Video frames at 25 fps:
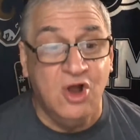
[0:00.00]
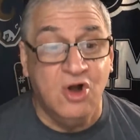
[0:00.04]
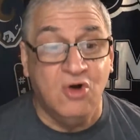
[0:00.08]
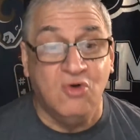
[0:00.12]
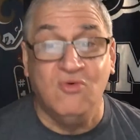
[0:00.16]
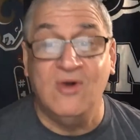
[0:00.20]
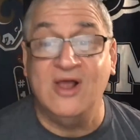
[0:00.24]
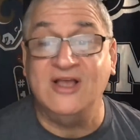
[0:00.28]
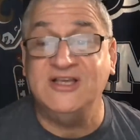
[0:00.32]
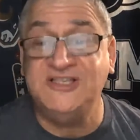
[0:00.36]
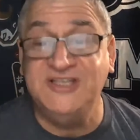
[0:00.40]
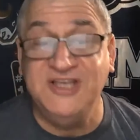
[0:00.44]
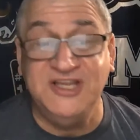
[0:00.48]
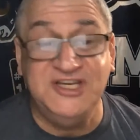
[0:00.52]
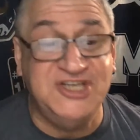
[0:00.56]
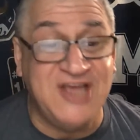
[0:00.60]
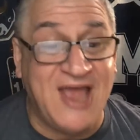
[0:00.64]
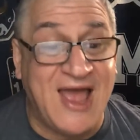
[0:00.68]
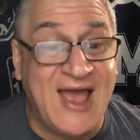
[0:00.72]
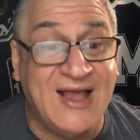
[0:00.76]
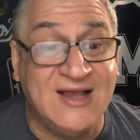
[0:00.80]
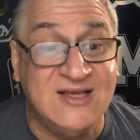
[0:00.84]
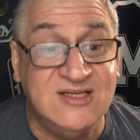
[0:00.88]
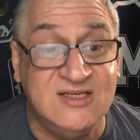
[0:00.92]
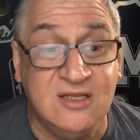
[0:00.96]
Rusty
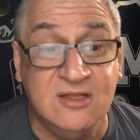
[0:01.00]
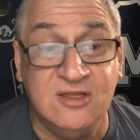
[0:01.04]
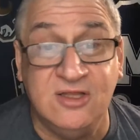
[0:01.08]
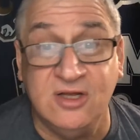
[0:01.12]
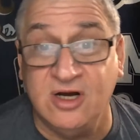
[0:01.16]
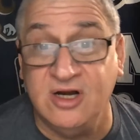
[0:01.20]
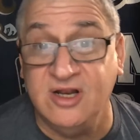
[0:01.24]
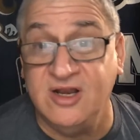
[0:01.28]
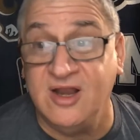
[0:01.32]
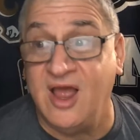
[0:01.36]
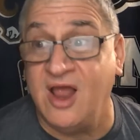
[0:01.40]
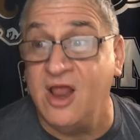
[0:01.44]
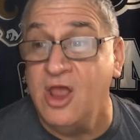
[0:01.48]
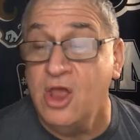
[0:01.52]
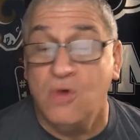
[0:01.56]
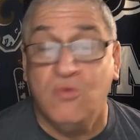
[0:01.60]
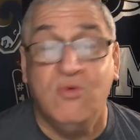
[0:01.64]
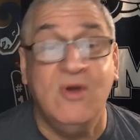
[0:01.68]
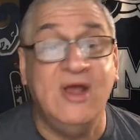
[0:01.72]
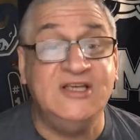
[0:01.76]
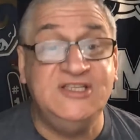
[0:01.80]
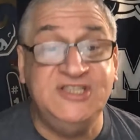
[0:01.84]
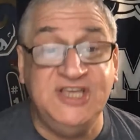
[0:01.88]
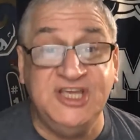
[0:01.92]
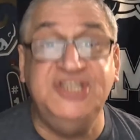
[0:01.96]
Jackson, 39.
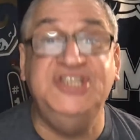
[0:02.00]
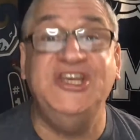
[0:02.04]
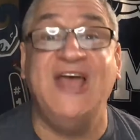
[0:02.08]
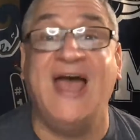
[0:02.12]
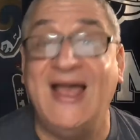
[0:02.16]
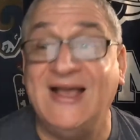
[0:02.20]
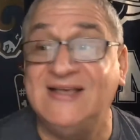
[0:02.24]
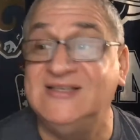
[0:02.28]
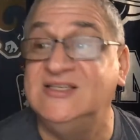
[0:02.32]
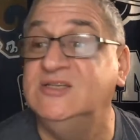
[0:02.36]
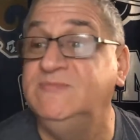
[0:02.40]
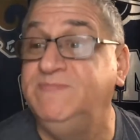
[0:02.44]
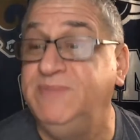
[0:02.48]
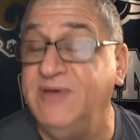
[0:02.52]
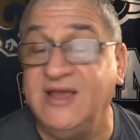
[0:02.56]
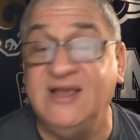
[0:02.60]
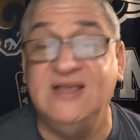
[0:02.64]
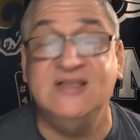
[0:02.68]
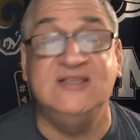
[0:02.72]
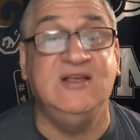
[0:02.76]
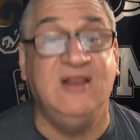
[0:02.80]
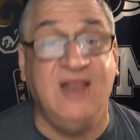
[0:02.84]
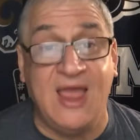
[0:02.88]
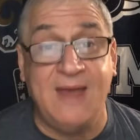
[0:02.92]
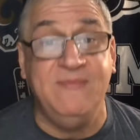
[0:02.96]
Rusty Jackson's
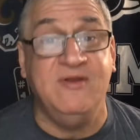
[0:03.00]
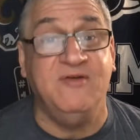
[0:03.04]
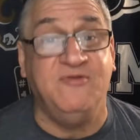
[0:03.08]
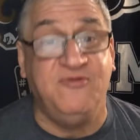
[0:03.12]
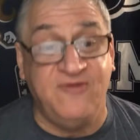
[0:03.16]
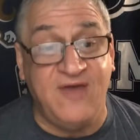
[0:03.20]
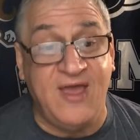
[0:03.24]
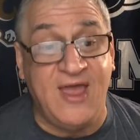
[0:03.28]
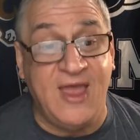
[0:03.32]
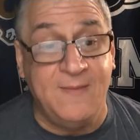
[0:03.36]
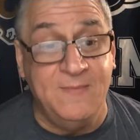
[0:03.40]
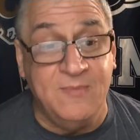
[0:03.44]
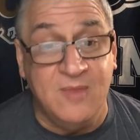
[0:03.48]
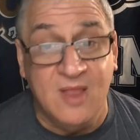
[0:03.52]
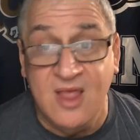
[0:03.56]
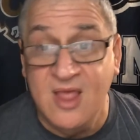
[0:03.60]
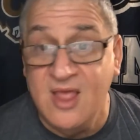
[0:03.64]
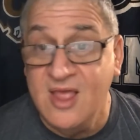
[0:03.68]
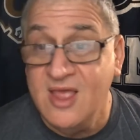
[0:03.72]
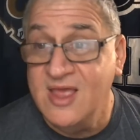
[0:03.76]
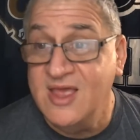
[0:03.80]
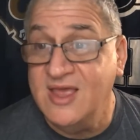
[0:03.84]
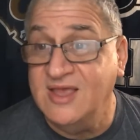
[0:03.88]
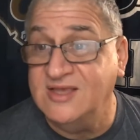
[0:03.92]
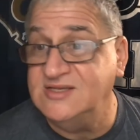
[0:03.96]
biggest claim to fame
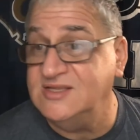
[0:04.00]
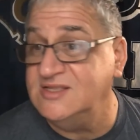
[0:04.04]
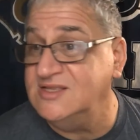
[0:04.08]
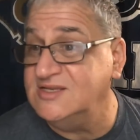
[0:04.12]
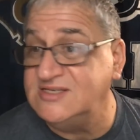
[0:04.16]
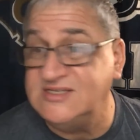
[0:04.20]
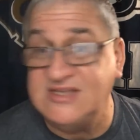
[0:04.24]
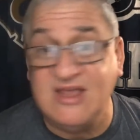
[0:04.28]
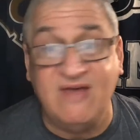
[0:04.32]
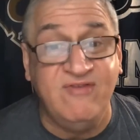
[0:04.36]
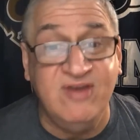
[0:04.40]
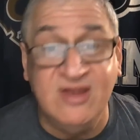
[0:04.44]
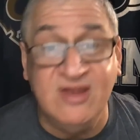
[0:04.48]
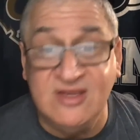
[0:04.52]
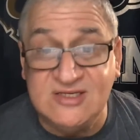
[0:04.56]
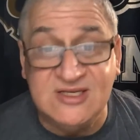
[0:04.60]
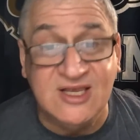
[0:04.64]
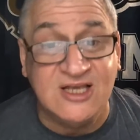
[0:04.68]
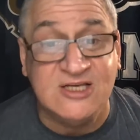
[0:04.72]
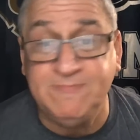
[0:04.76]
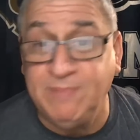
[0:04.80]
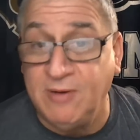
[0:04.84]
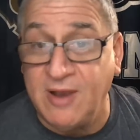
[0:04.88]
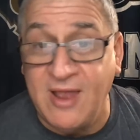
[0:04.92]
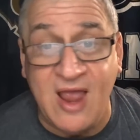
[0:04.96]
is in the
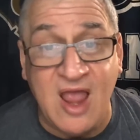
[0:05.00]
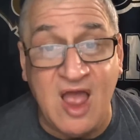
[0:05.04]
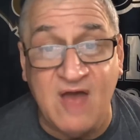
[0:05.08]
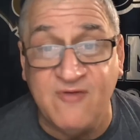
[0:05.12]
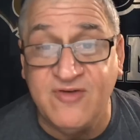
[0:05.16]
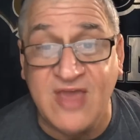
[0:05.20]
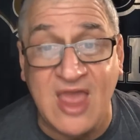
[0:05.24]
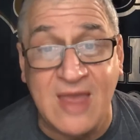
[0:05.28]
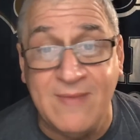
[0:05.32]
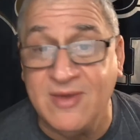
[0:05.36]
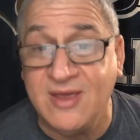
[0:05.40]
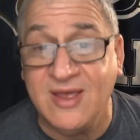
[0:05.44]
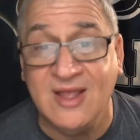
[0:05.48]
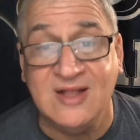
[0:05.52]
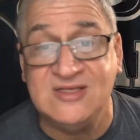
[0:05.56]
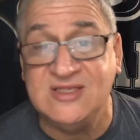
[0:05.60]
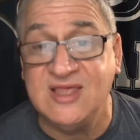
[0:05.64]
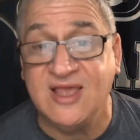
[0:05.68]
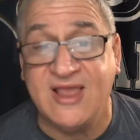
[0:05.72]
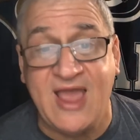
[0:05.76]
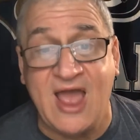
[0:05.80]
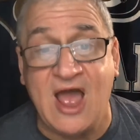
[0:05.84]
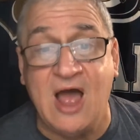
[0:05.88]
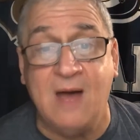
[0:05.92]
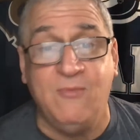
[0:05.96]
76 playoff game against the
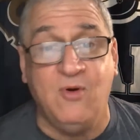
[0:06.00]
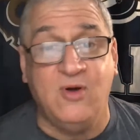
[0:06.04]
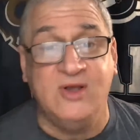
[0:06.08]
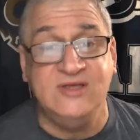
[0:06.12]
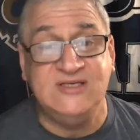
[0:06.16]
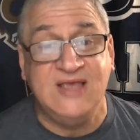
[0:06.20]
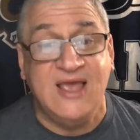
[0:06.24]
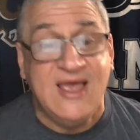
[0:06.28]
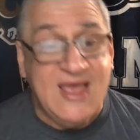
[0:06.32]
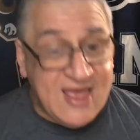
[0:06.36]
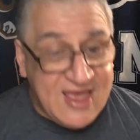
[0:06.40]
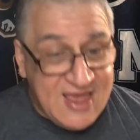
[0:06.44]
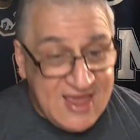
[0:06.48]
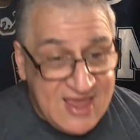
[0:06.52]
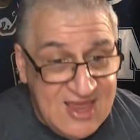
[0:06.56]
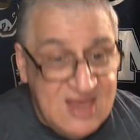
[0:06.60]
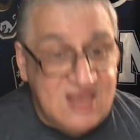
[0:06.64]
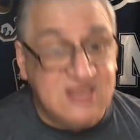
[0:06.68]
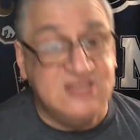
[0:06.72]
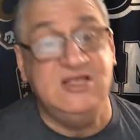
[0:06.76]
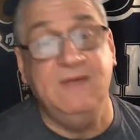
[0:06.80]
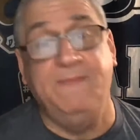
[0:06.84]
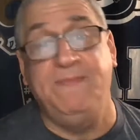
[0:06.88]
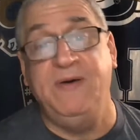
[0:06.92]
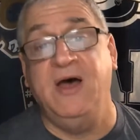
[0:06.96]
Cowboys.
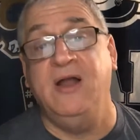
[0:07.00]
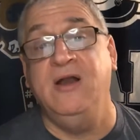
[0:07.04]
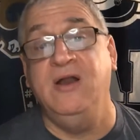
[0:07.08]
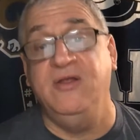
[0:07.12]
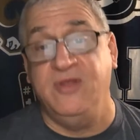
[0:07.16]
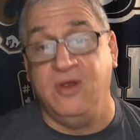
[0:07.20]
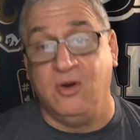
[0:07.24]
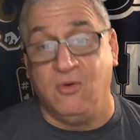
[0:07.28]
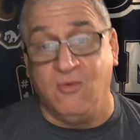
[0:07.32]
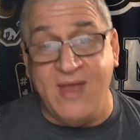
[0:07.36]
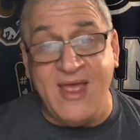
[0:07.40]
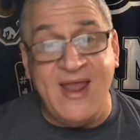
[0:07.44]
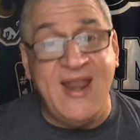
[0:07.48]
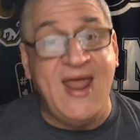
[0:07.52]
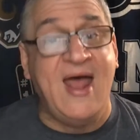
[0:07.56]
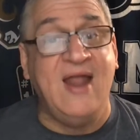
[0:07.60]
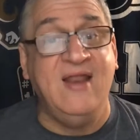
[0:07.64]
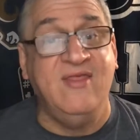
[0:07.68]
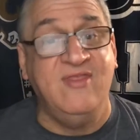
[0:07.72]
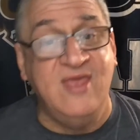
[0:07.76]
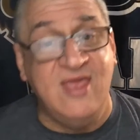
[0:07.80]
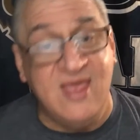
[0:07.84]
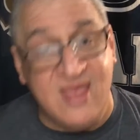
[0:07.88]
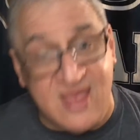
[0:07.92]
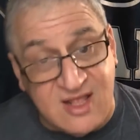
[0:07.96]
He's the punter that ran out of
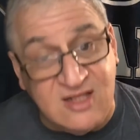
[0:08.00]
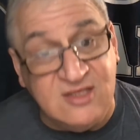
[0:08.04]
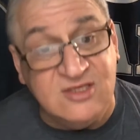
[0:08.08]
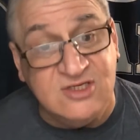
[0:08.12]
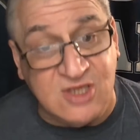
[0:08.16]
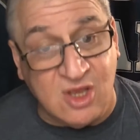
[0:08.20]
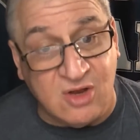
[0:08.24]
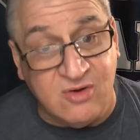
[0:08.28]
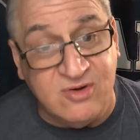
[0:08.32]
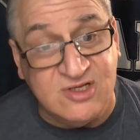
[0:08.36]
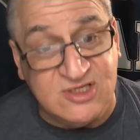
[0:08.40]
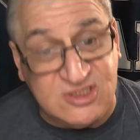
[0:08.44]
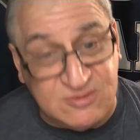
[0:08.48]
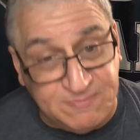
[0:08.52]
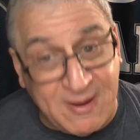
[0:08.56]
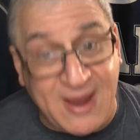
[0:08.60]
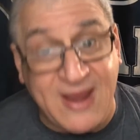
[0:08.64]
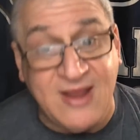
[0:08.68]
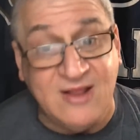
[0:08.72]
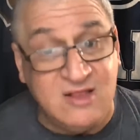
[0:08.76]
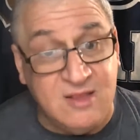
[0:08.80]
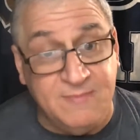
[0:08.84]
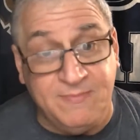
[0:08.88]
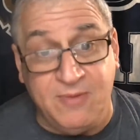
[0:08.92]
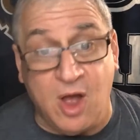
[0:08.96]
the end zone and
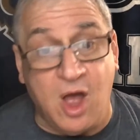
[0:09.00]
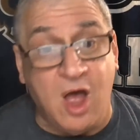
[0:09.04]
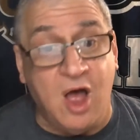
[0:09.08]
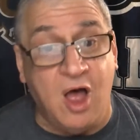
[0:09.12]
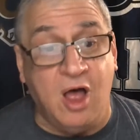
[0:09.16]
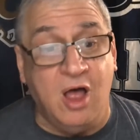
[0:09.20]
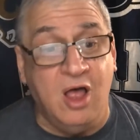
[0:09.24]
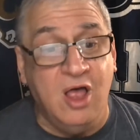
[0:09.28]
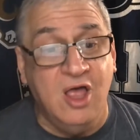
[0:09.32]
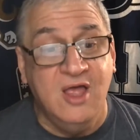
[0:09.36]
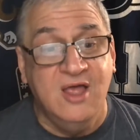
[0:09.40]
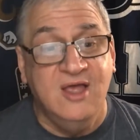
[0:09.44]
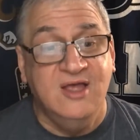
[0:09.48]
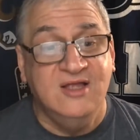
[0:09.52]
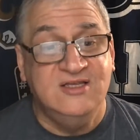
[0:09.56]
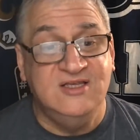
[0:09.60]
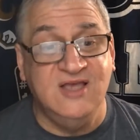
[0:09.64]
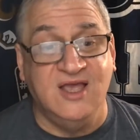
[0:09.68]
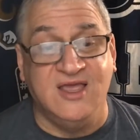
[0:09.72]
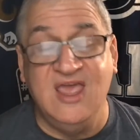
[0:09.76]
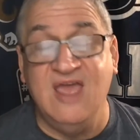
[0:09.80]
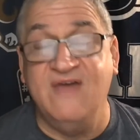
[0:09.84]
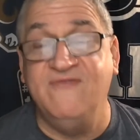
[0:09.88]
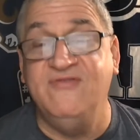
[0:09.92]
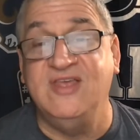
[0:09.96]
spiked the ball to
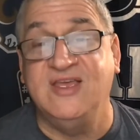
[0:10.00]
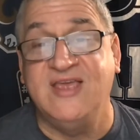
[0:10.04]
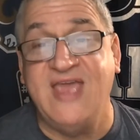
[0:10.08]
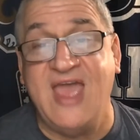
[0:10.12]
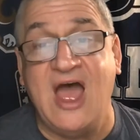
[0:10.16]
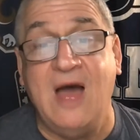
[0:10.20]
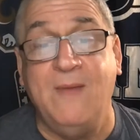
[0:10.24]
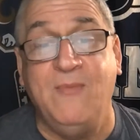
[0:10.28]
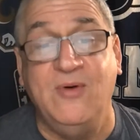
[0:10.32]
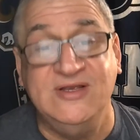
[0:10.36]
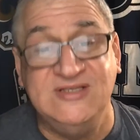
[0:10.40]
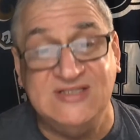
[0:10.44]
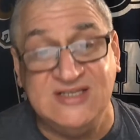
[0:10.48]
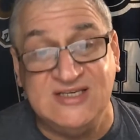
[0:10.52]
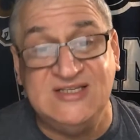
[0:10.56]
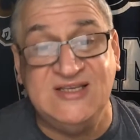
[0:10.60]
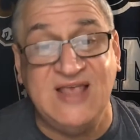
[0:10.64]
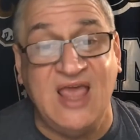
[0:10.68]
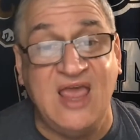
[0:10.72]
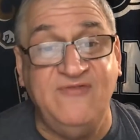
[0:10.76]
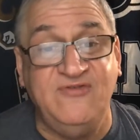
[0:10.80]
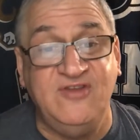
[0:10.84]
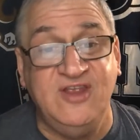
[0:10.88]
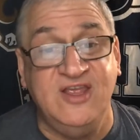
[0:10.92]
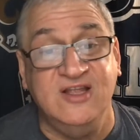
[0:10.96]
give the Cowboys a
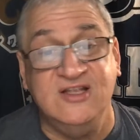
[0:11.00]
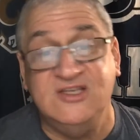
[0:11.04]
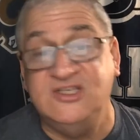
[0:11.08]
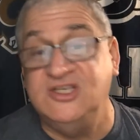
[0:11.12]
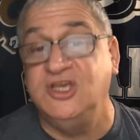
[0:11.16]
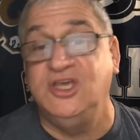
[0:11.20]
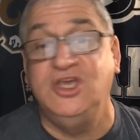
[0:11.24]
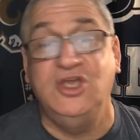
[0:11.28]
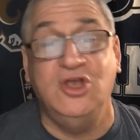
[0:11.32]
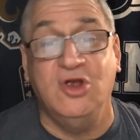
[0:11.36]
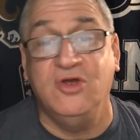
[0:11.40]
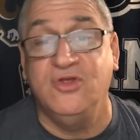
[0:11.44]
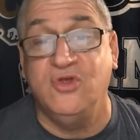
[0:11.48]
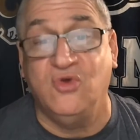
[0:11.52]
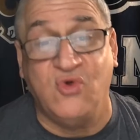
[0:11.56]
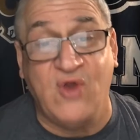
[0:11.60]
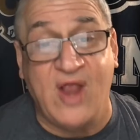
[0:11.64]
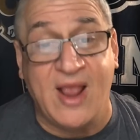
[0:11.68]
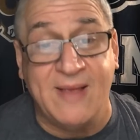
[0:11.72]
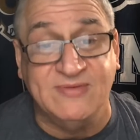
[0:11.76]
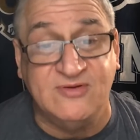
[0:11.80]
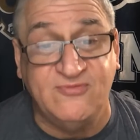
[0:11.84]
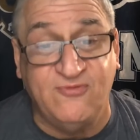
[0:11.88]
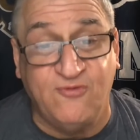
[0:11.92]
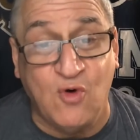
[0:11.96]
safety and secure the
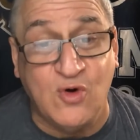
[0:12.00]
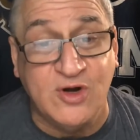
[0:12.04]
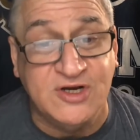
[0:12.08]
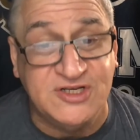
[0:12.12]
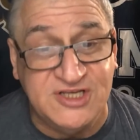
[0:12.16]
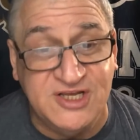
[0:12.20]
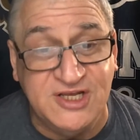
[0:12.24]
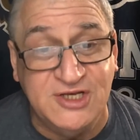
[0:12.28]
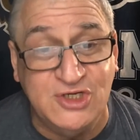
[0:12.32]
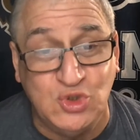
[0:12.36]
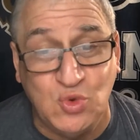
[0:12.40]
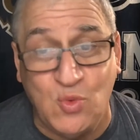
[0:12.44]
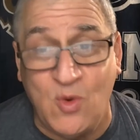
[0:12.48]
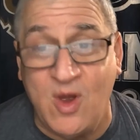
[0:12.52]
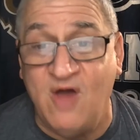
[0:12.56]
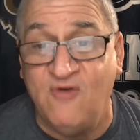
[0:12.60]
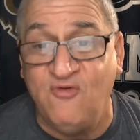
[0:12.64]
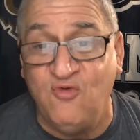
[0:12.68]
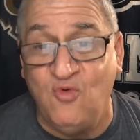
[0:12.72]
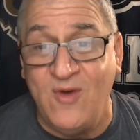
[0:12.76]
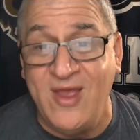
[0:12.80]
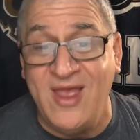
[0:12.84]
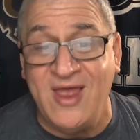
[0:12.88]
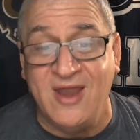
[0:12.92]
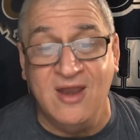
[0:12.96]
Rams' 14-12
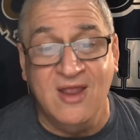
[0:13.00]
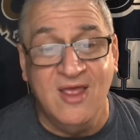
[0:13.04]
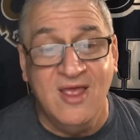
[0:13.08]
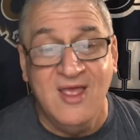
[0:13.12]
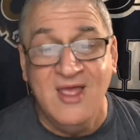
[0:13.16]
win.